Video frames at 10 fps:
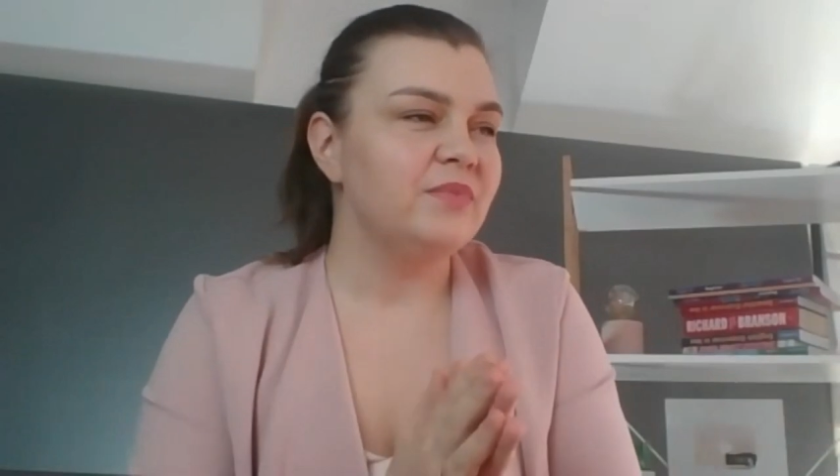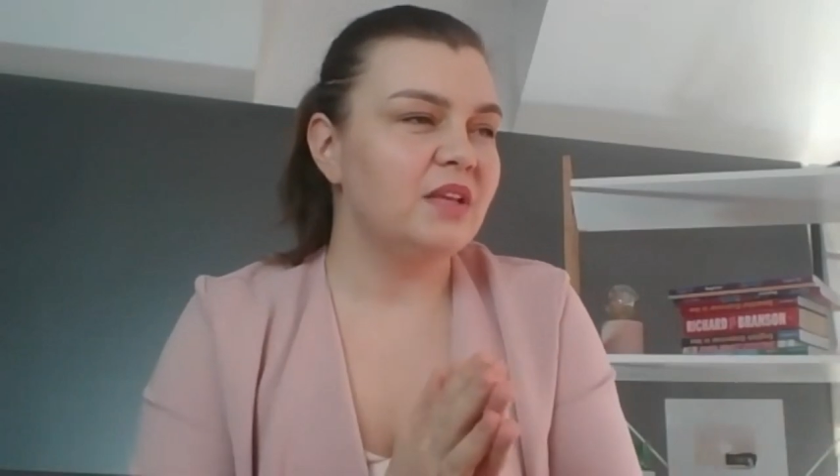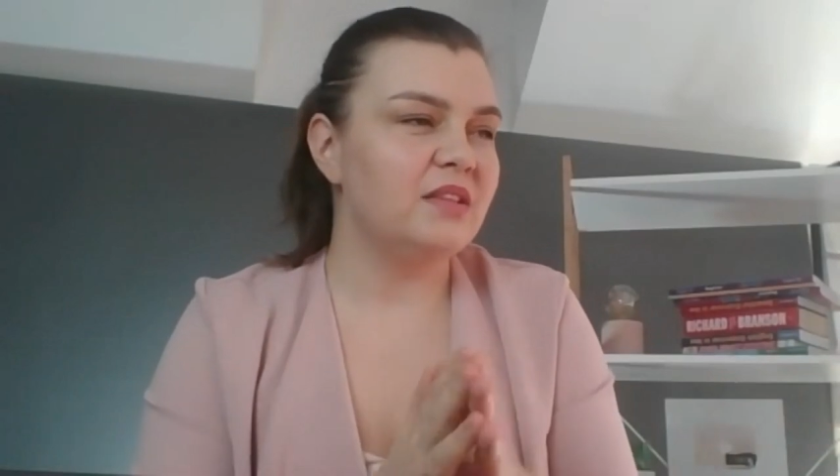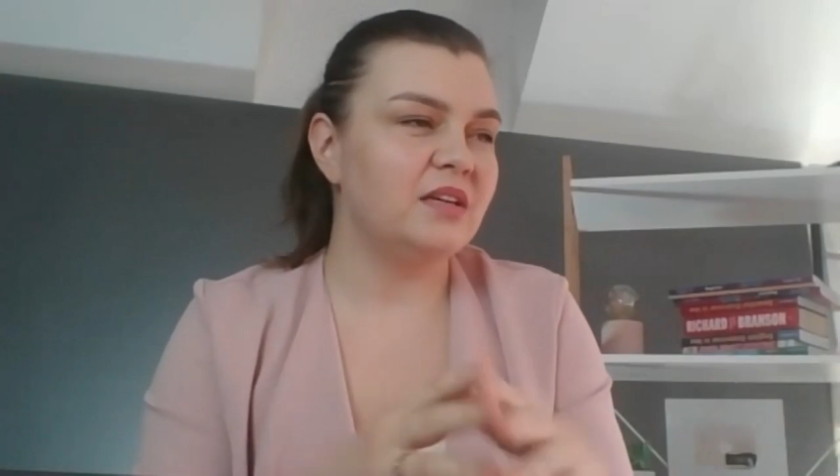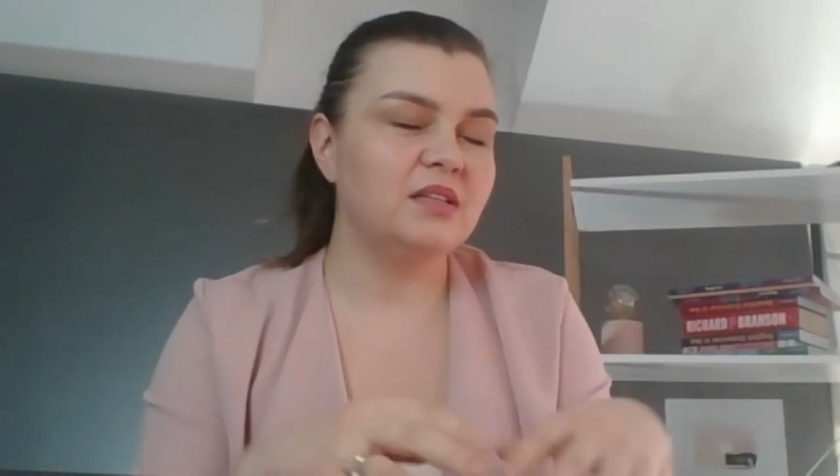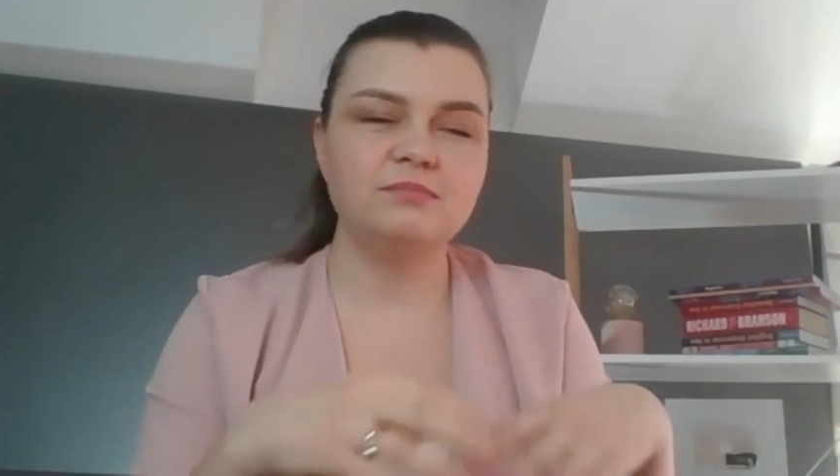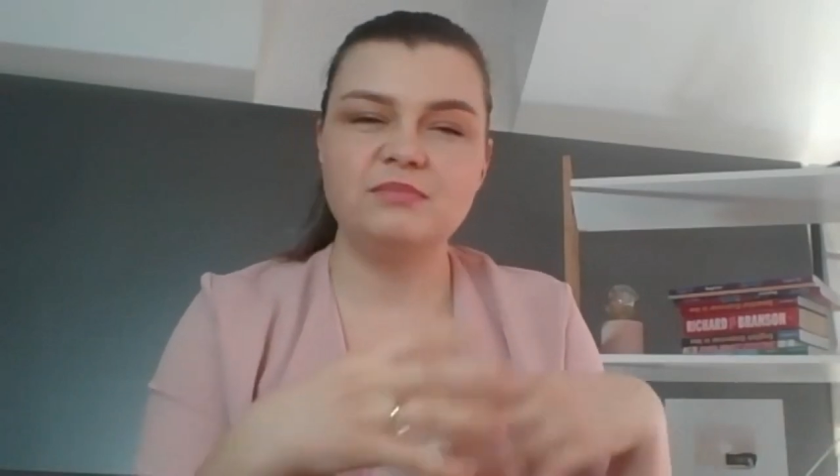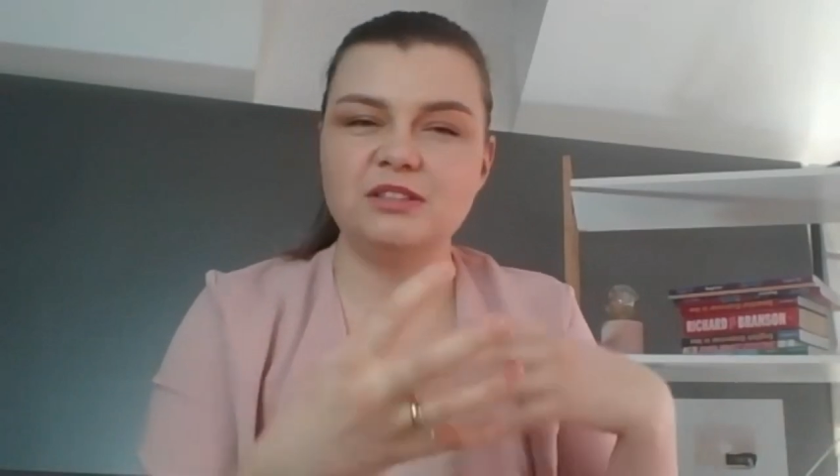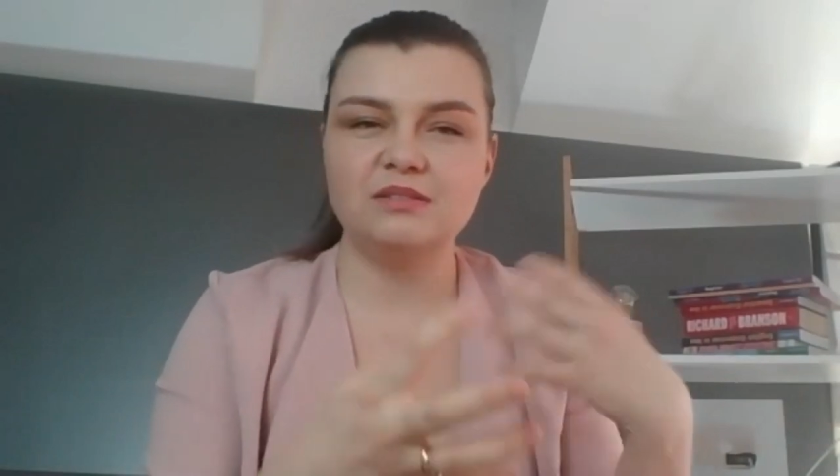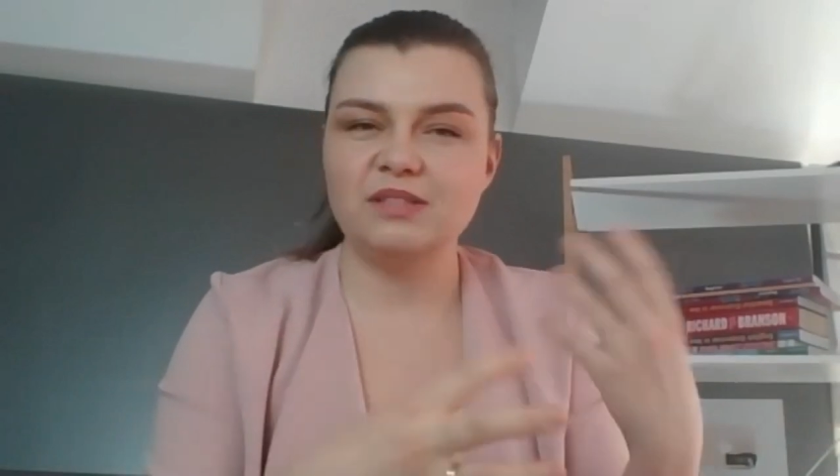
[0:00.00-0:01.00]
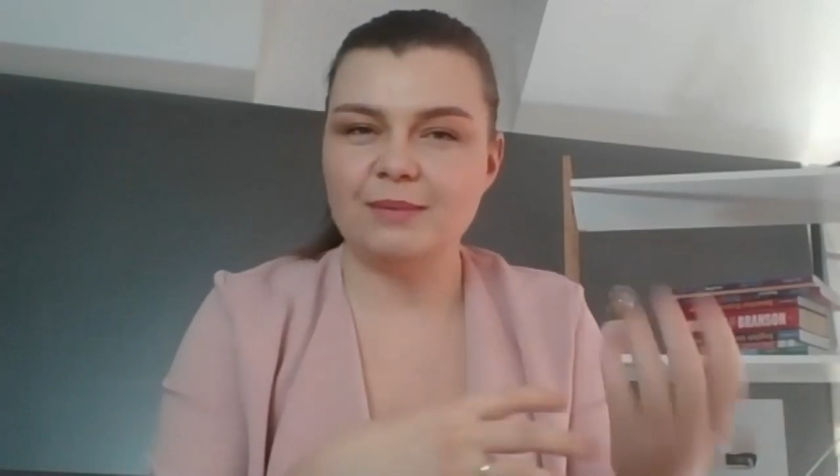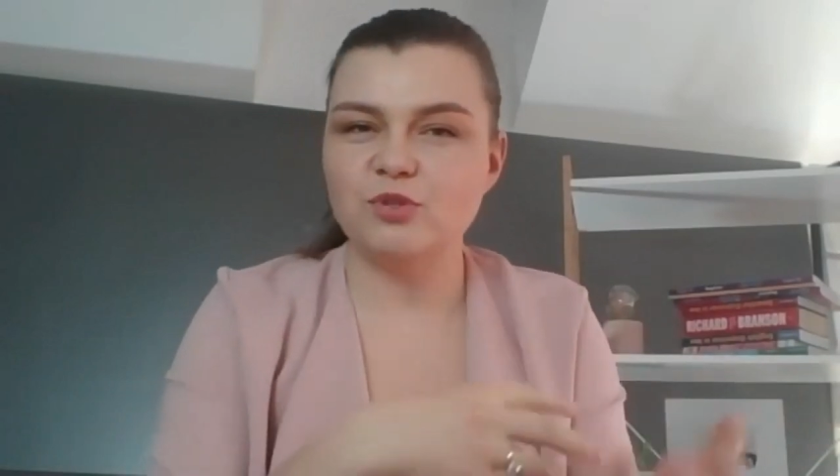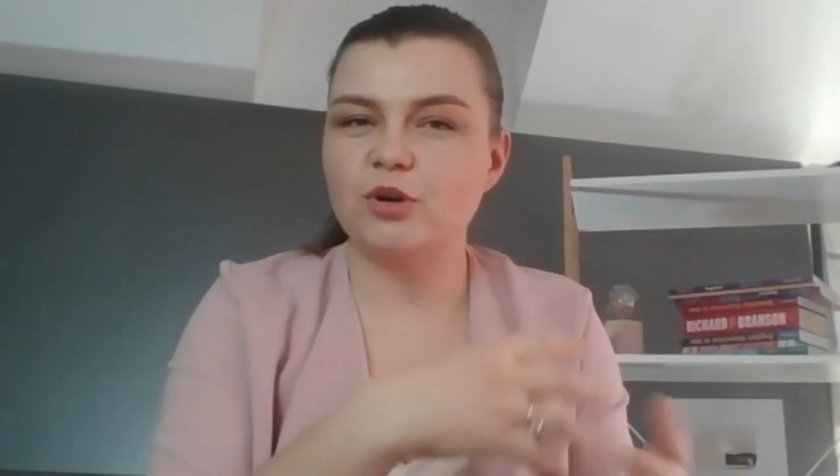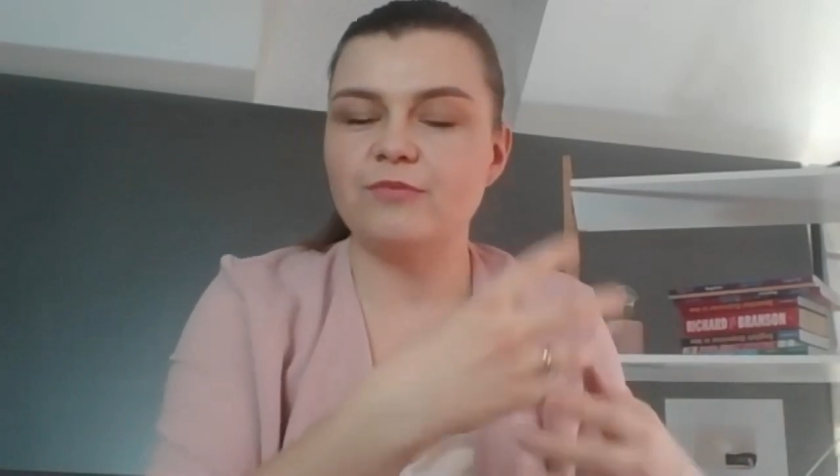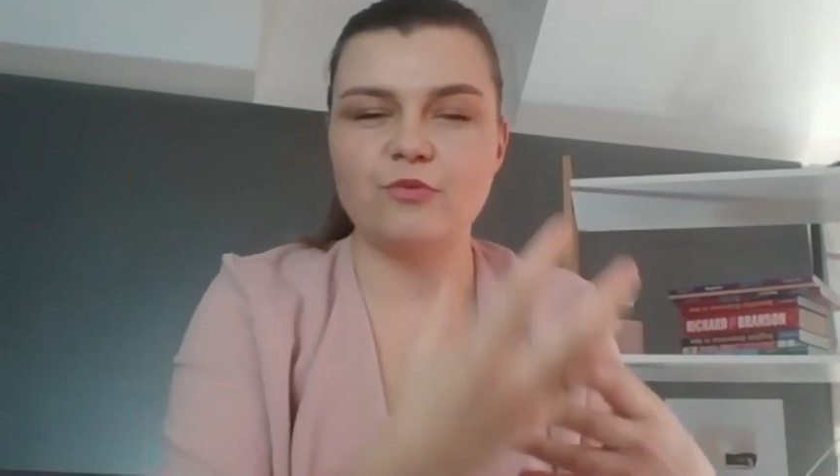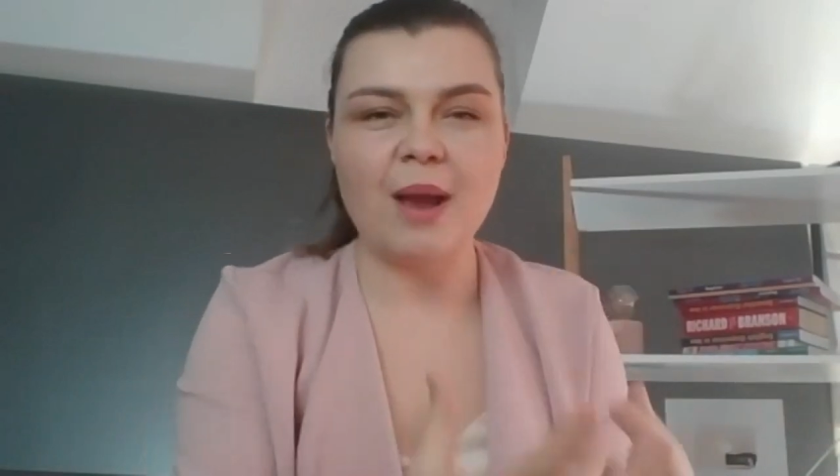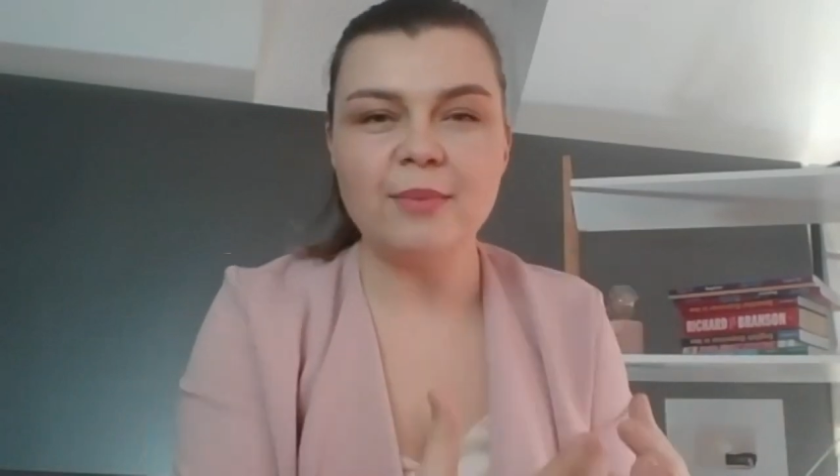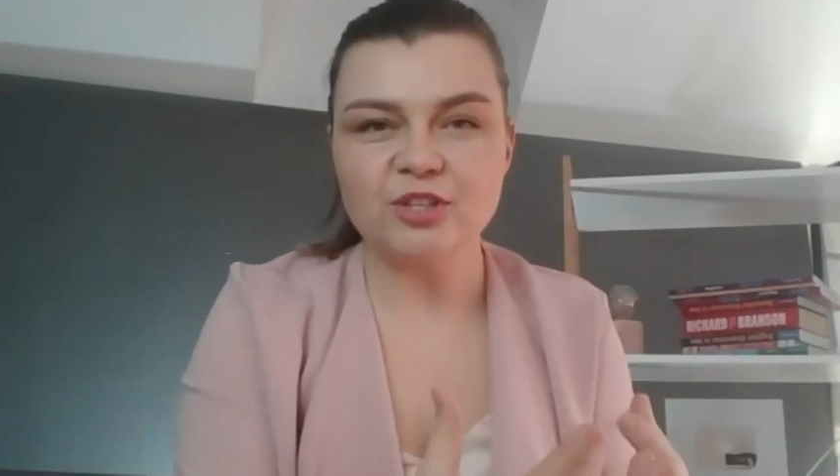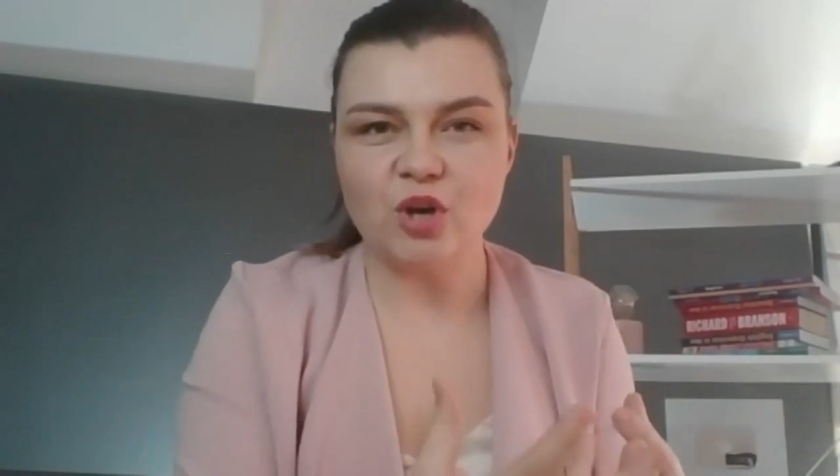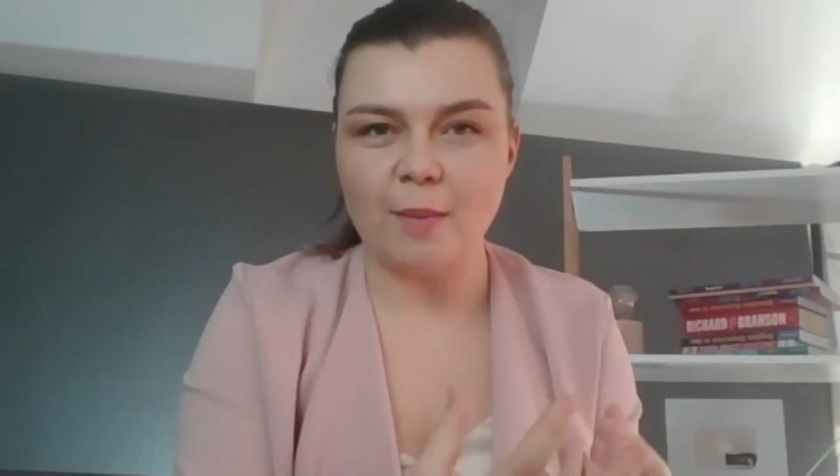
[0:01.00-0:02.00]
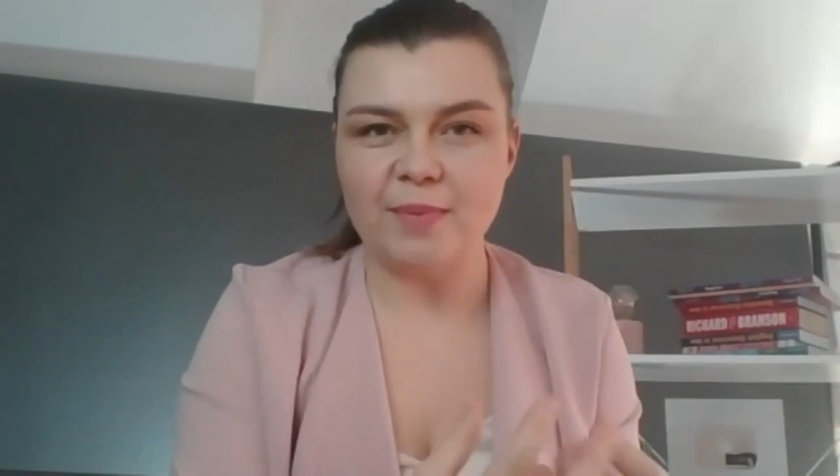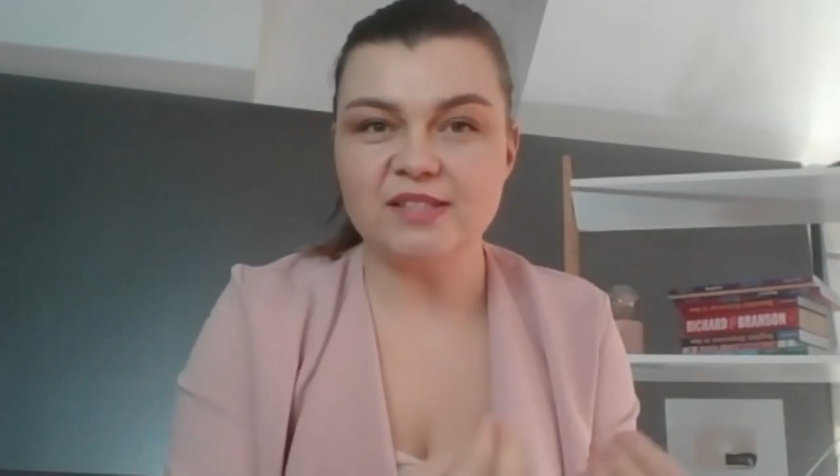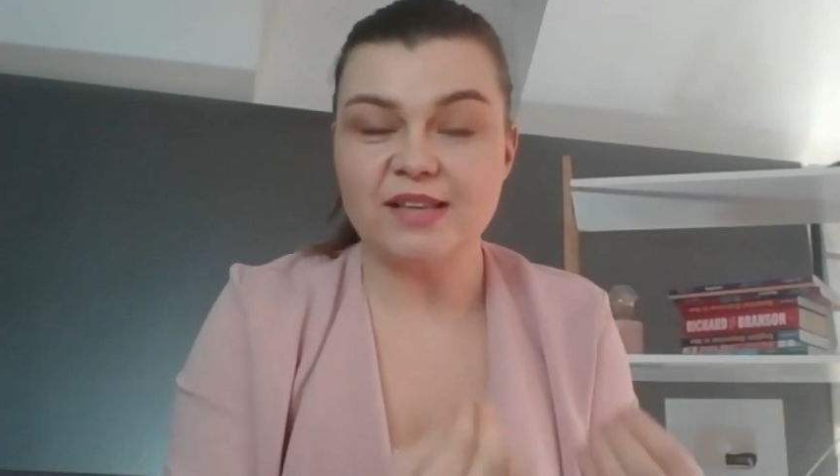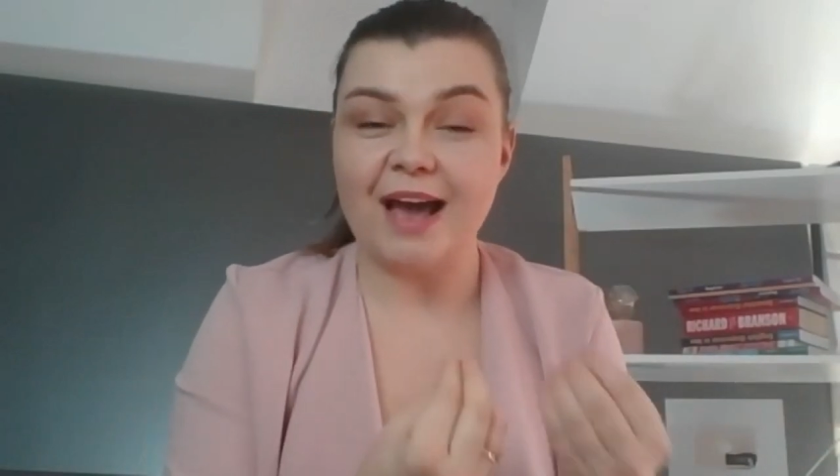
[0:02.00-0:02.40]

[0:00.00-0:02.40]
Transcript: the some sort of grammar topics,